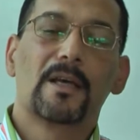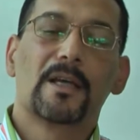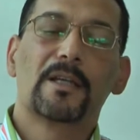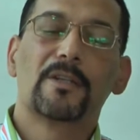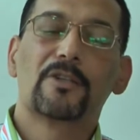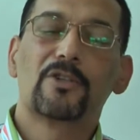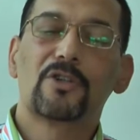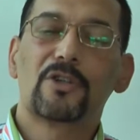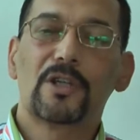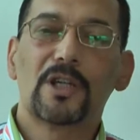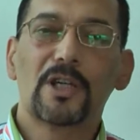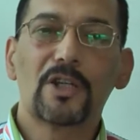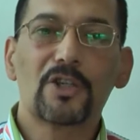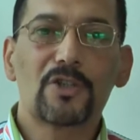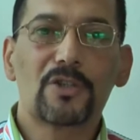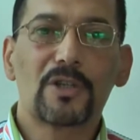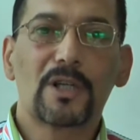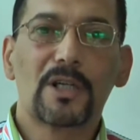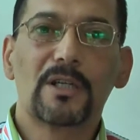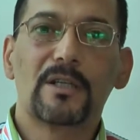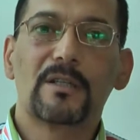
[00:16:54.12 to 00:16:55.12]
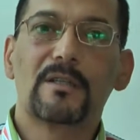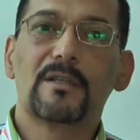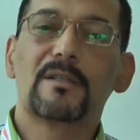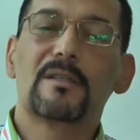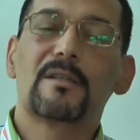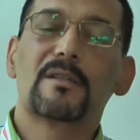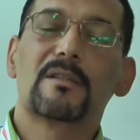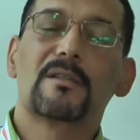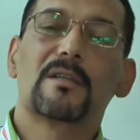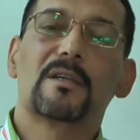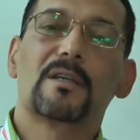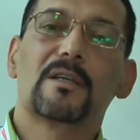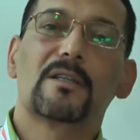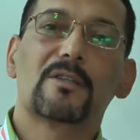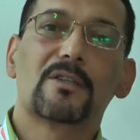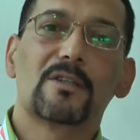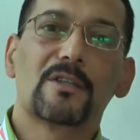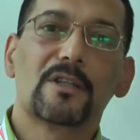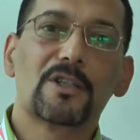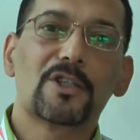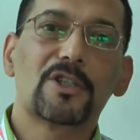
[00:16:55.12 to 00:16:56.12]
Internationally, this is the
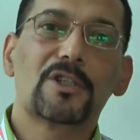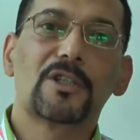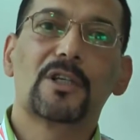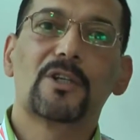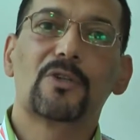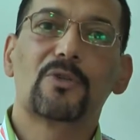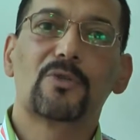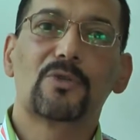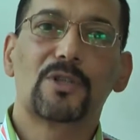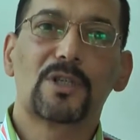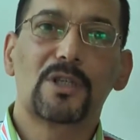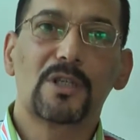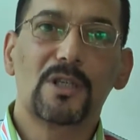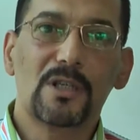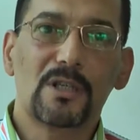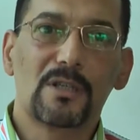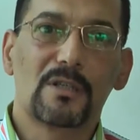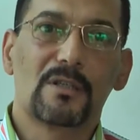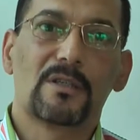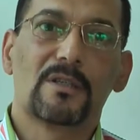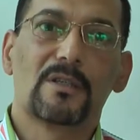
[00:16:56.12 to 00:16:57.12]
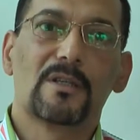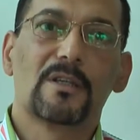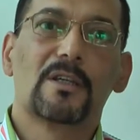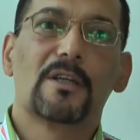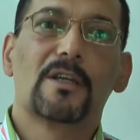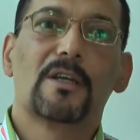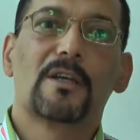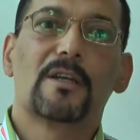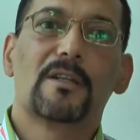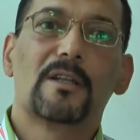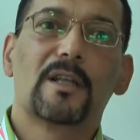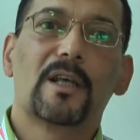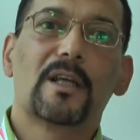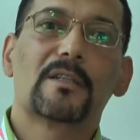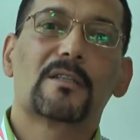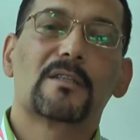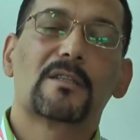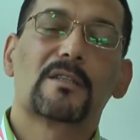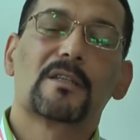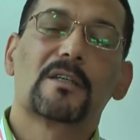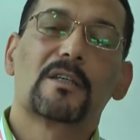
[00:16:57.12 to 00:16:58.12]
international routine
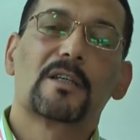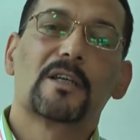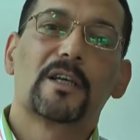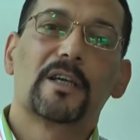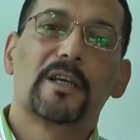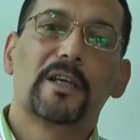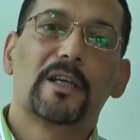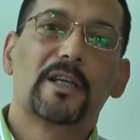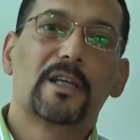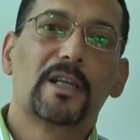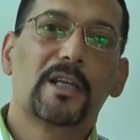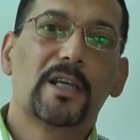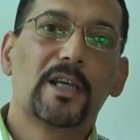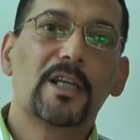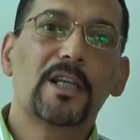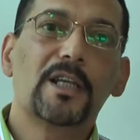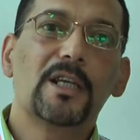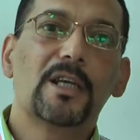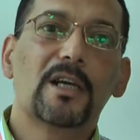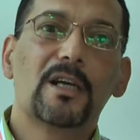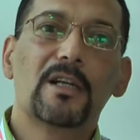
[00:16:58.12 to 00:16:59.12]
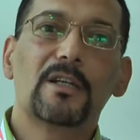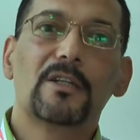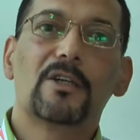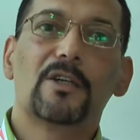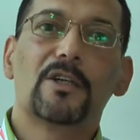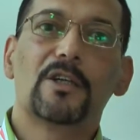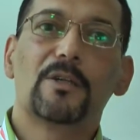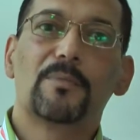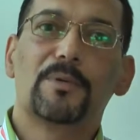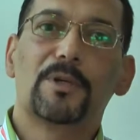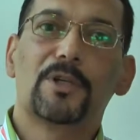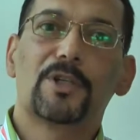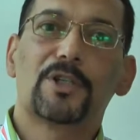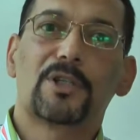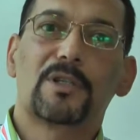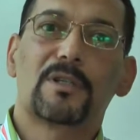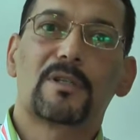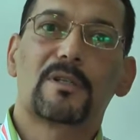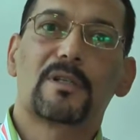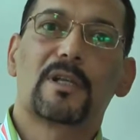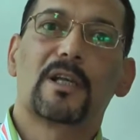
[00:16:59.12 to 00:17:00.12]
that in any elderly
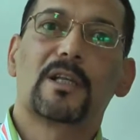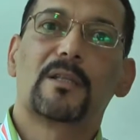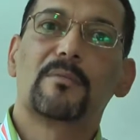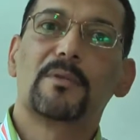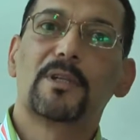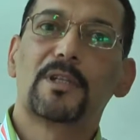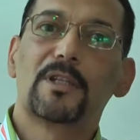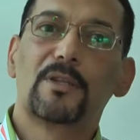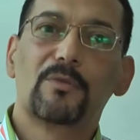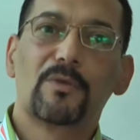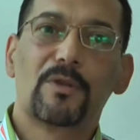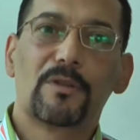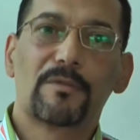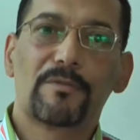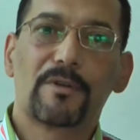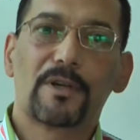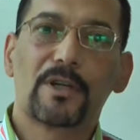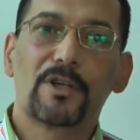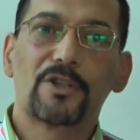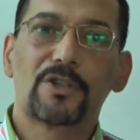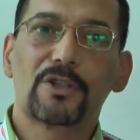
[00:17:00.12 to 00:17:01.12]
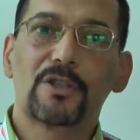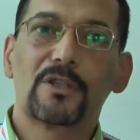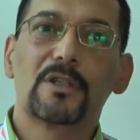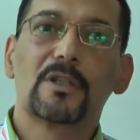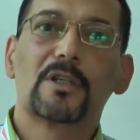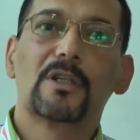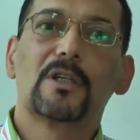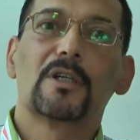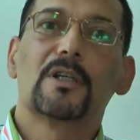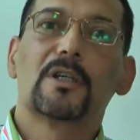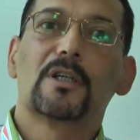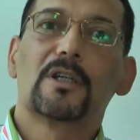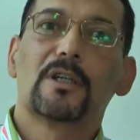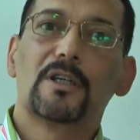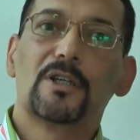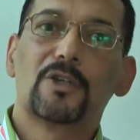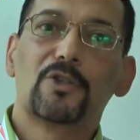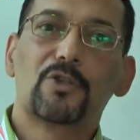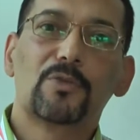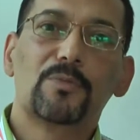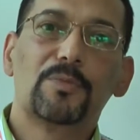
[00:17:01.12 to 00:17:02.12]
patients admitted with fracture,
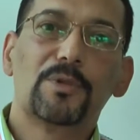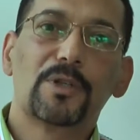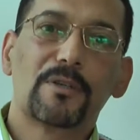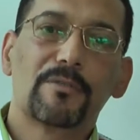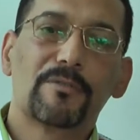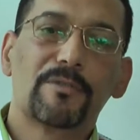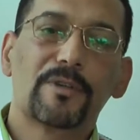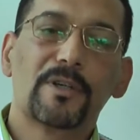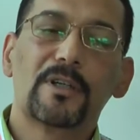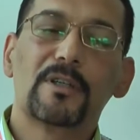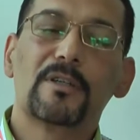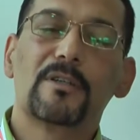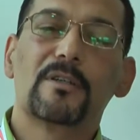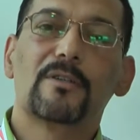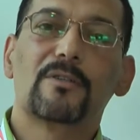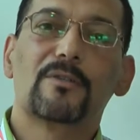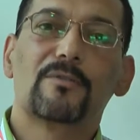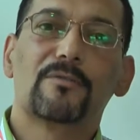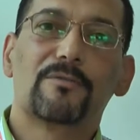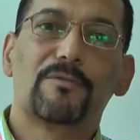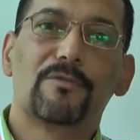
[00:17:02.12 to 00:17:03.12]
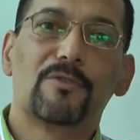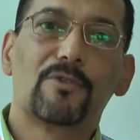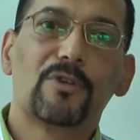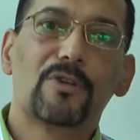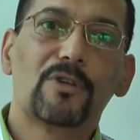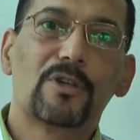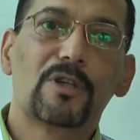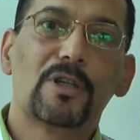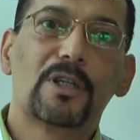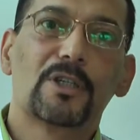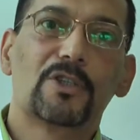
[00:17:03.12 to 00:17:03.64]
he should be referred for